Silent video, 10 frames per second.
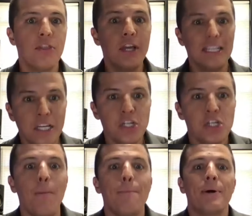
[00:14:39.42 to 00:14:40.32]

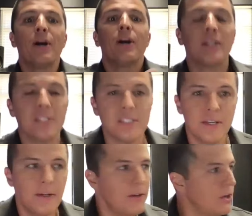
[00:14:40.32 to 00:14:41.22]
additional perks.
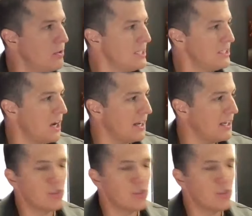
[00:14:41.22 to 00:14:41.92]
Who was I talking to?